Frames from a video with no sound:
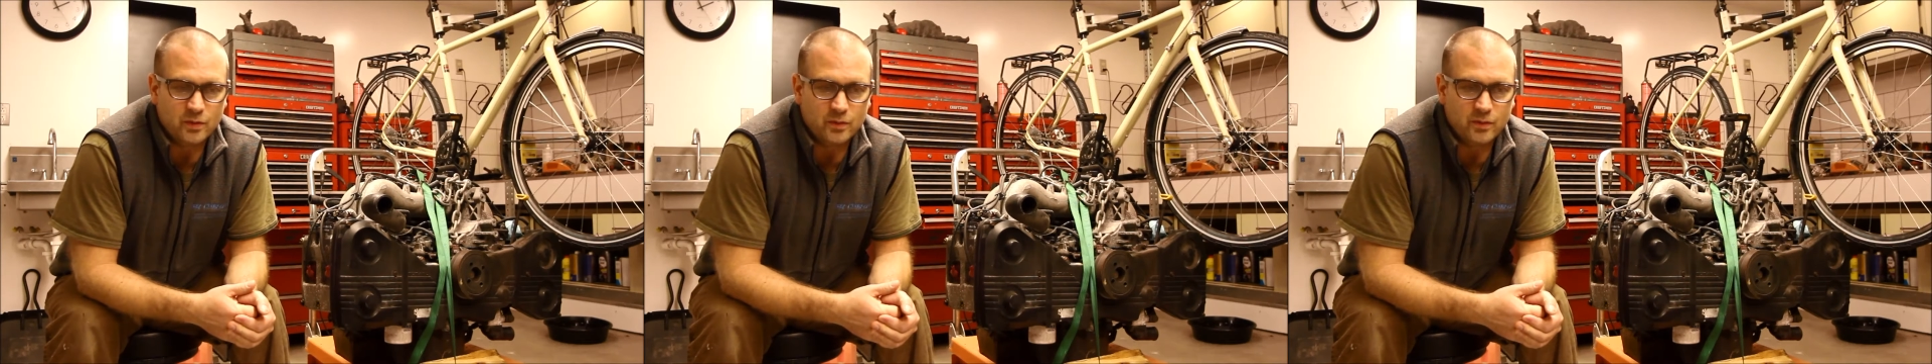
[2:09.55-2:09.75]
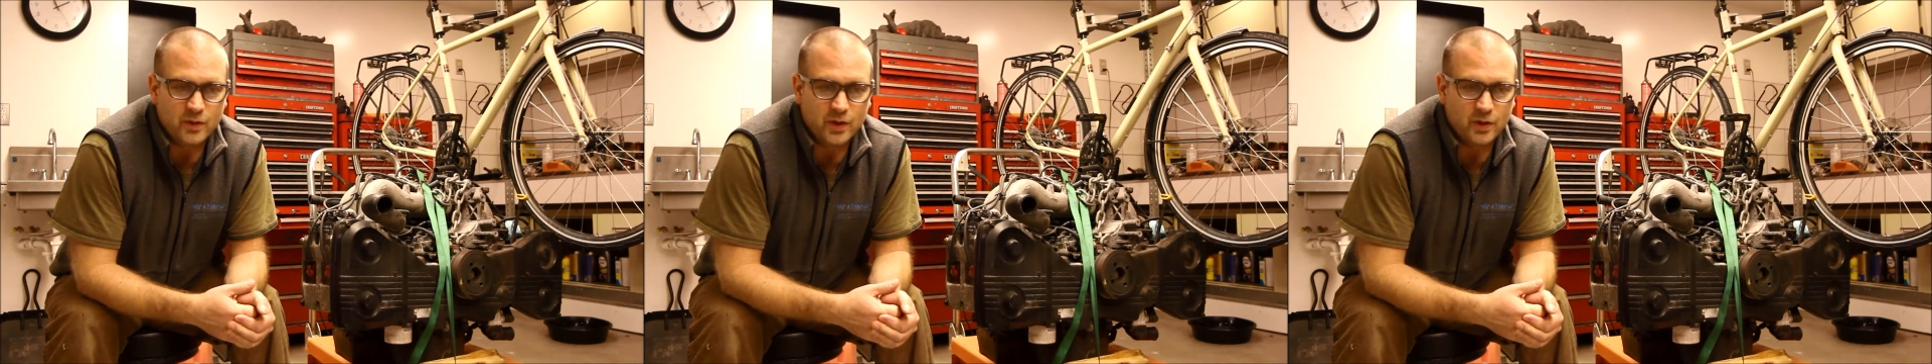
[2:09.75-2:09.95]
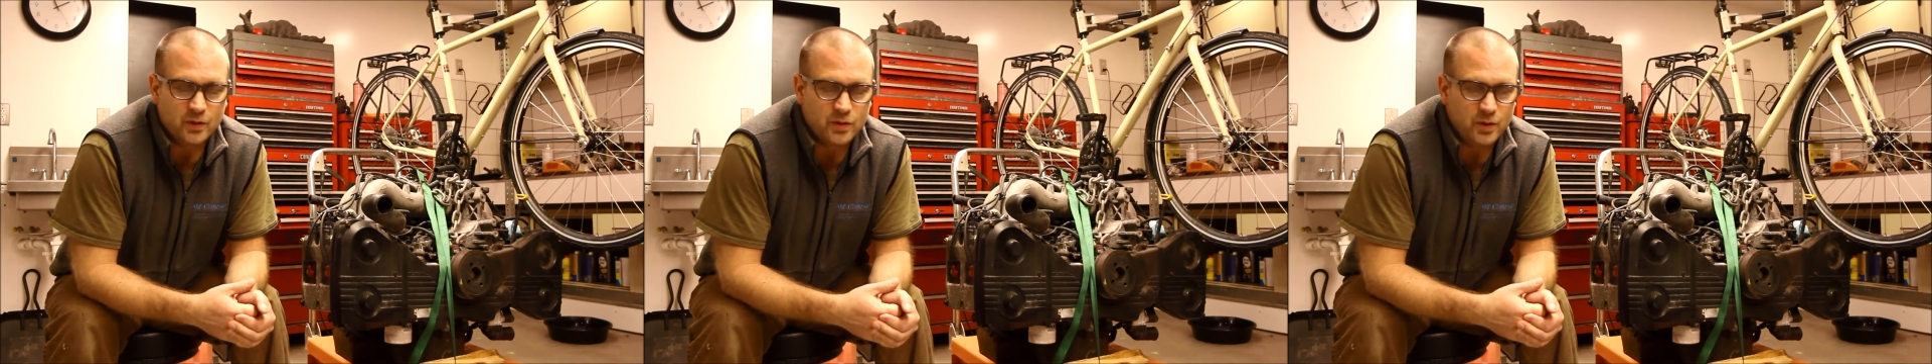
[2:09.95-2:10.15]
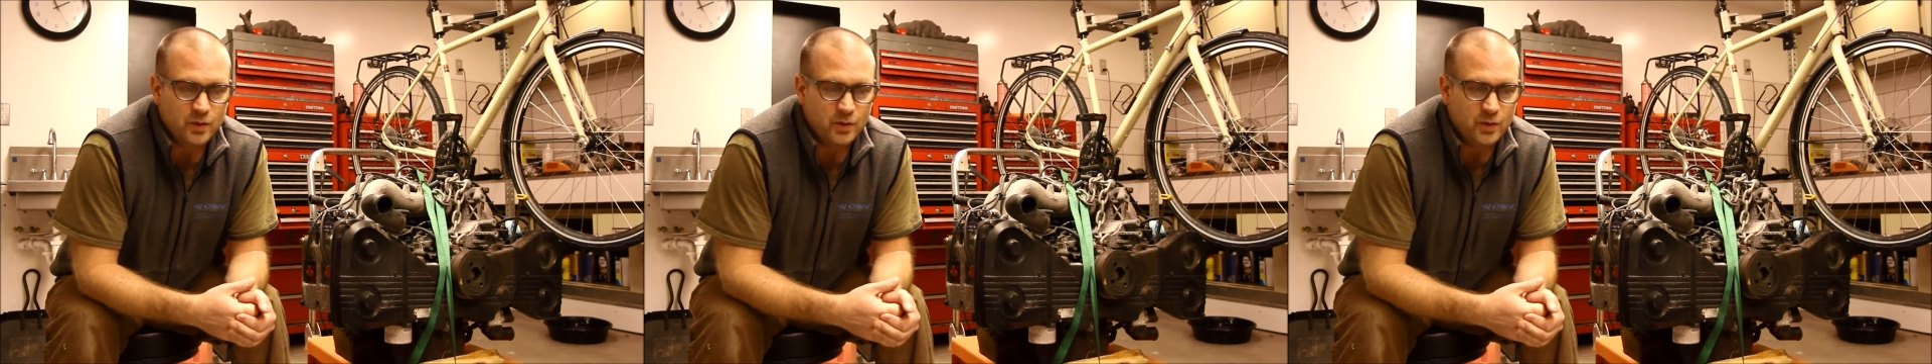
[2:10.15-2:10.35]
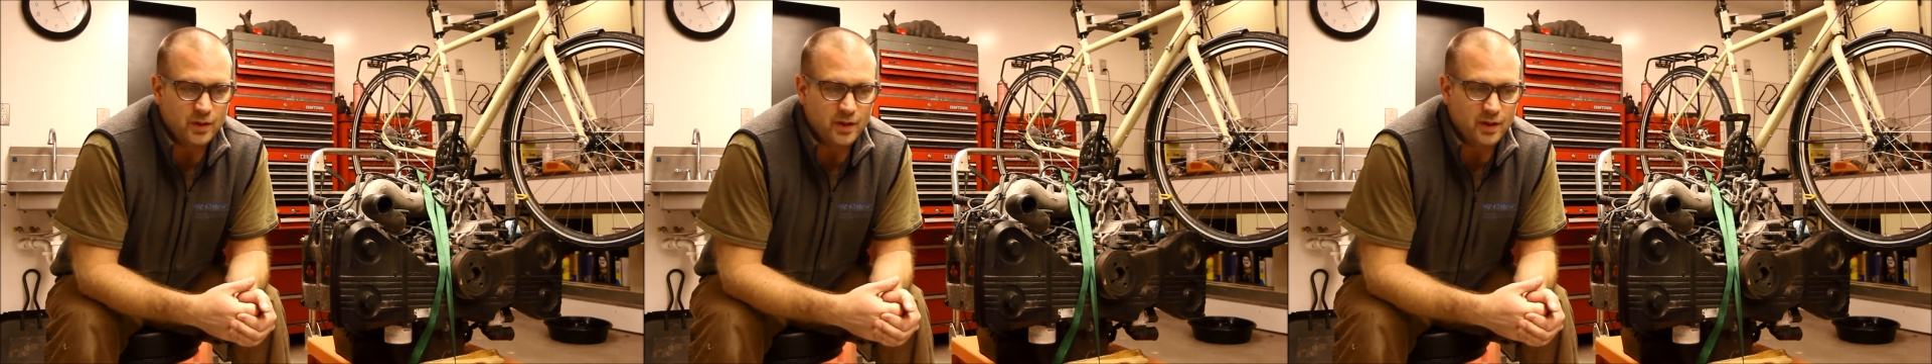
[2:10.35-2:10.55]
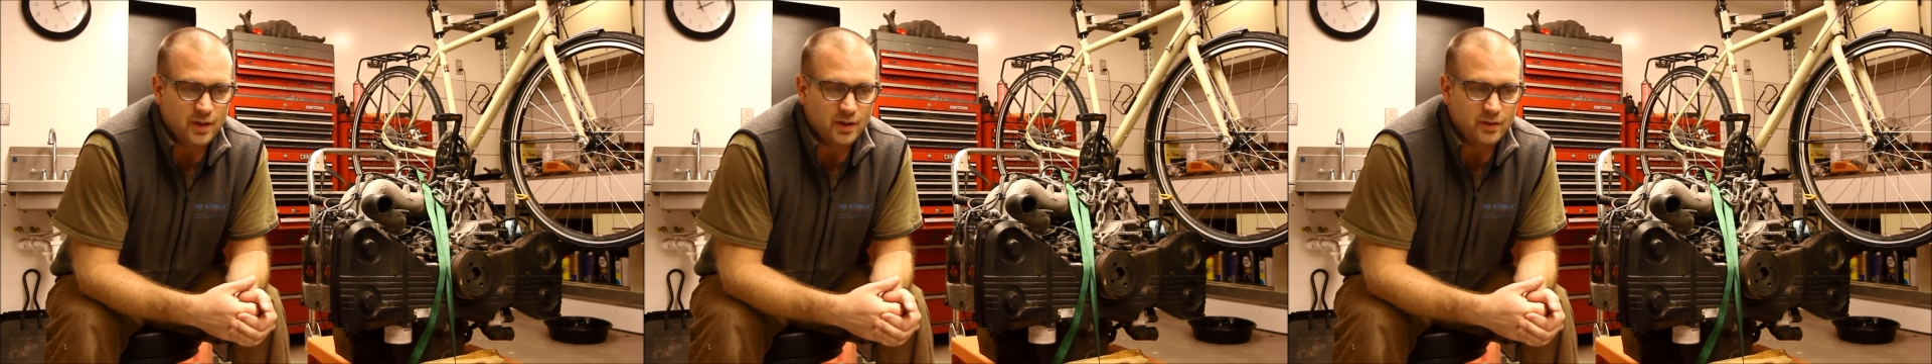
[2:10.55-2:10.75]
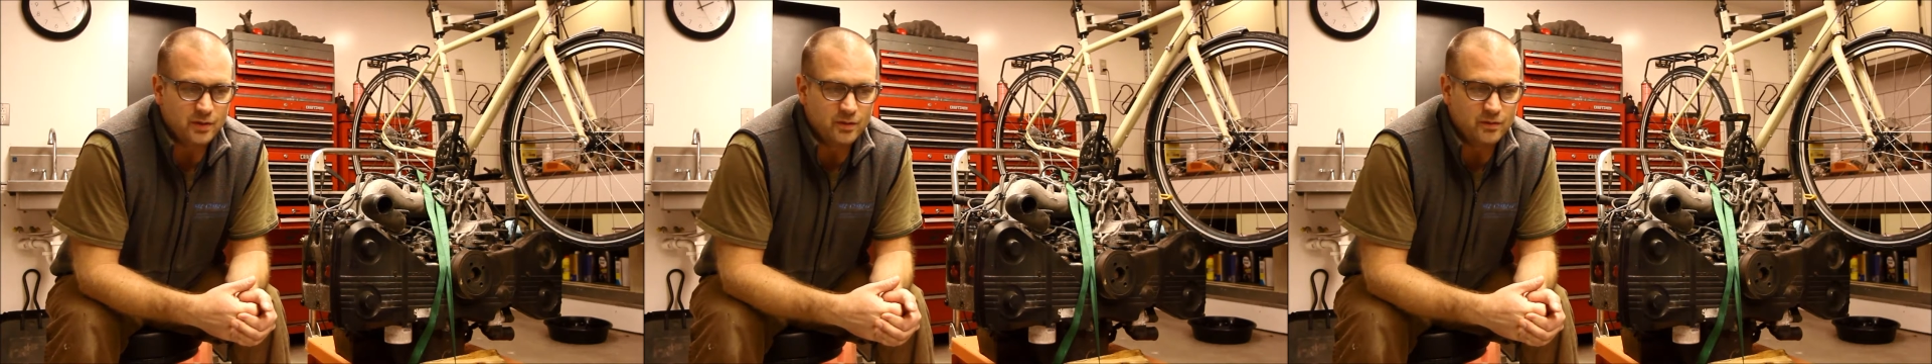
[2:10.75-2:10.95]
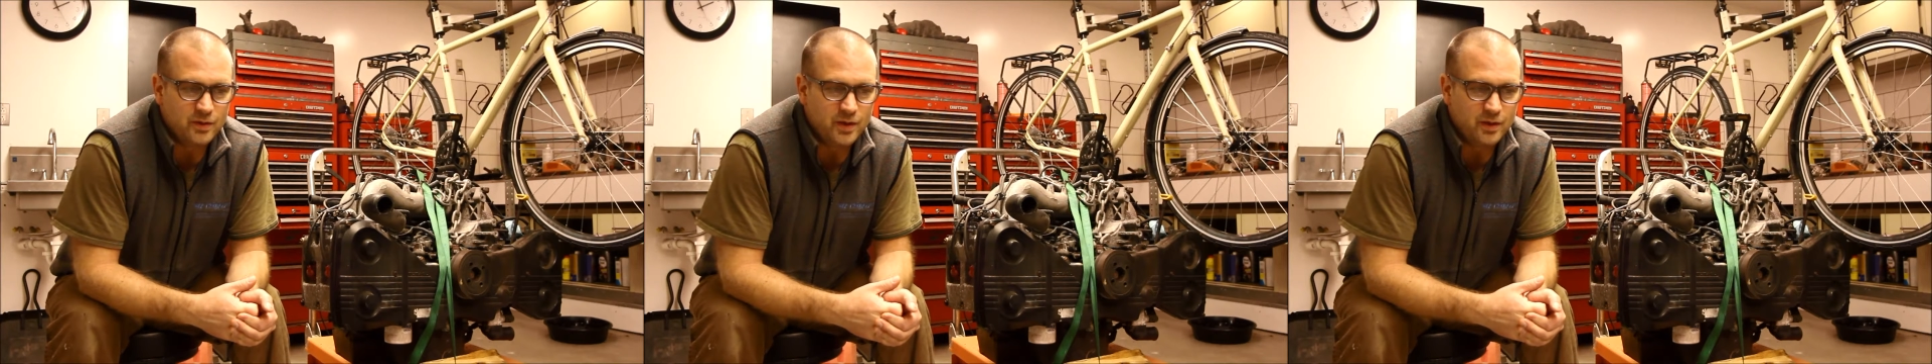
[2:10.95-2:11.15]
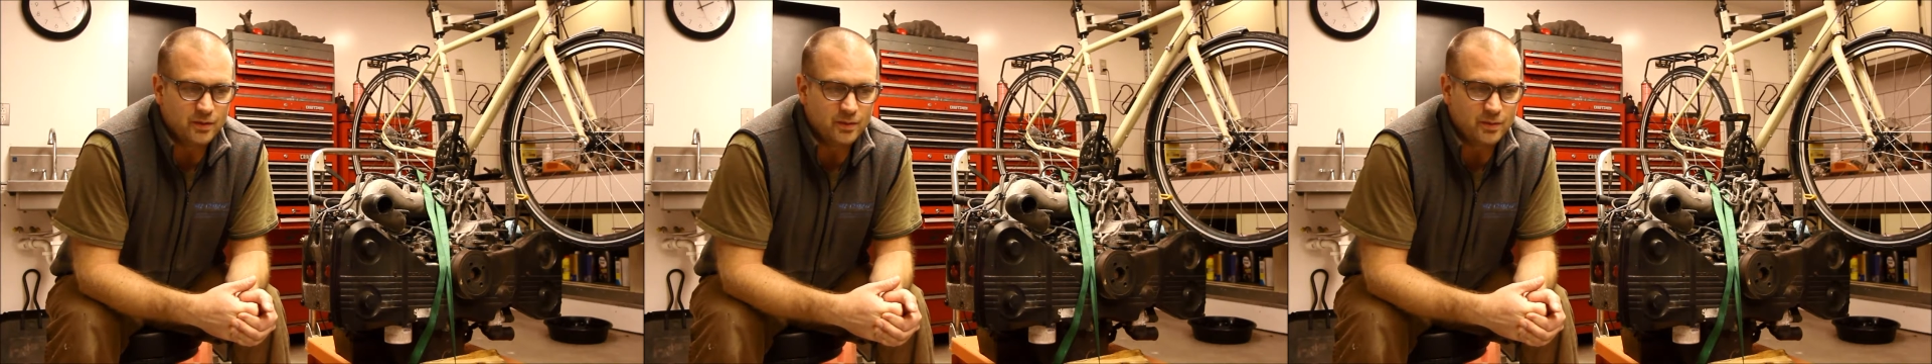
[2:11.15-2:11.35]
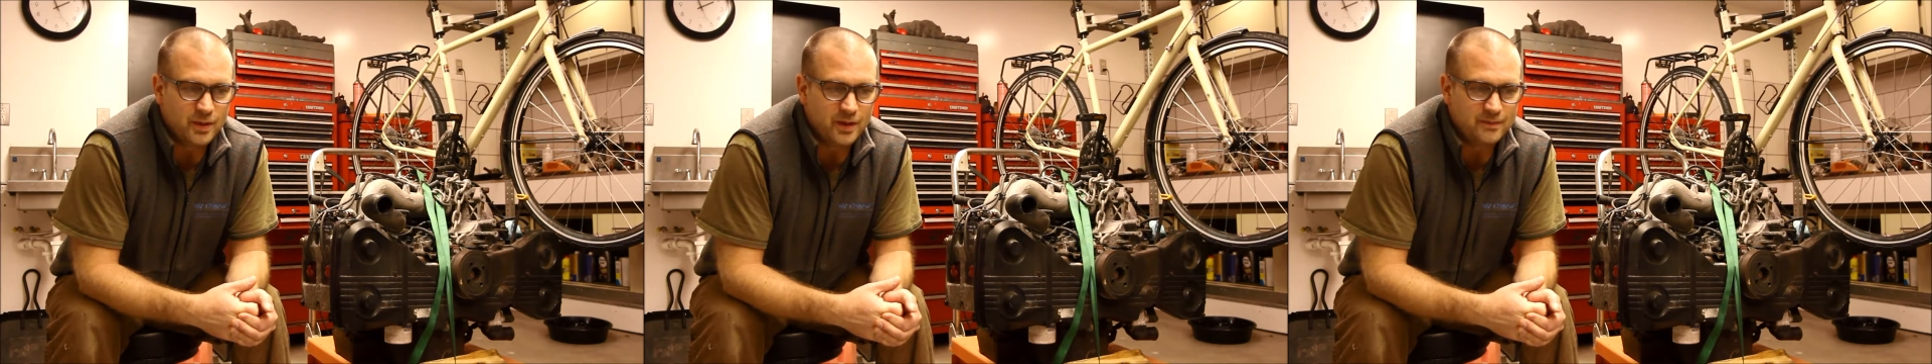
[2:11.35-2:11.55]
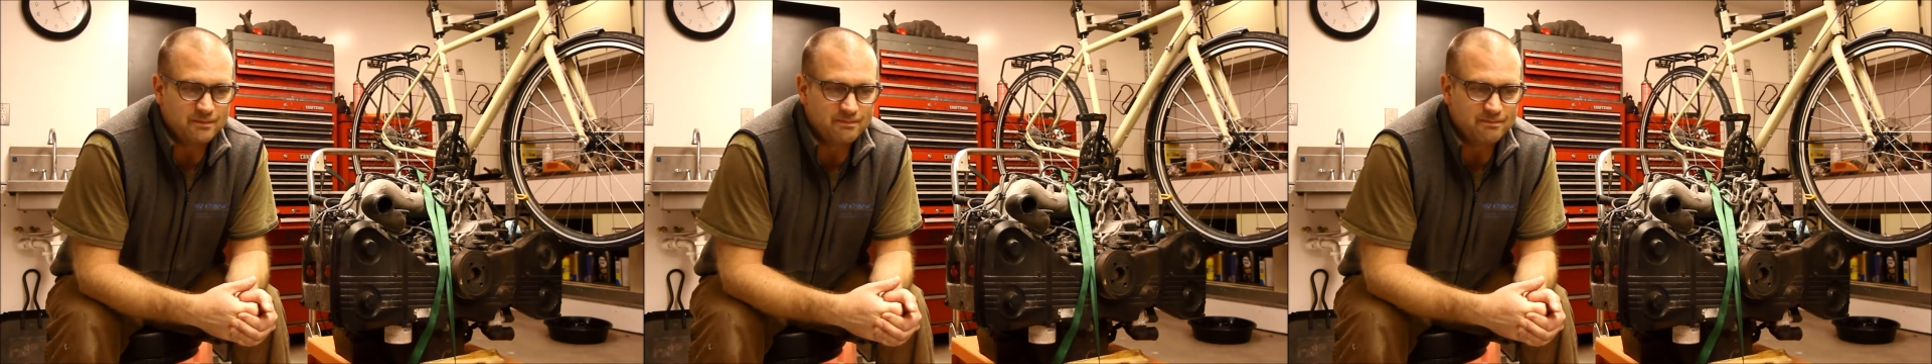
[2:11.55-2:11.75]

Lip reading: video 2, and then I'll do video 3.